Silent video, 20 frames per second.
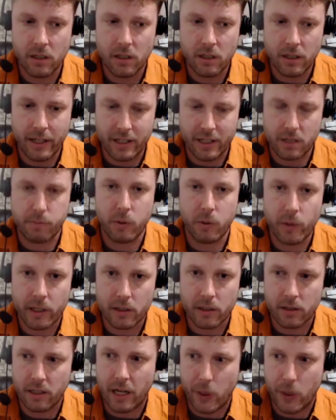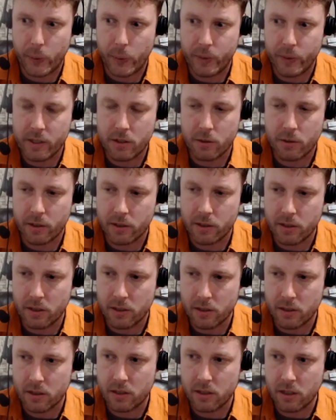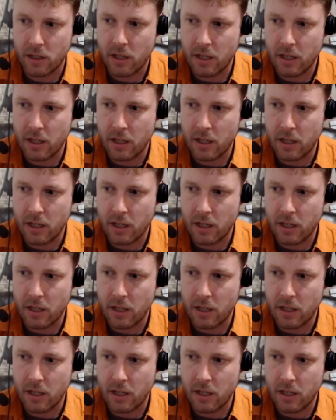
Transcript: exploit our resources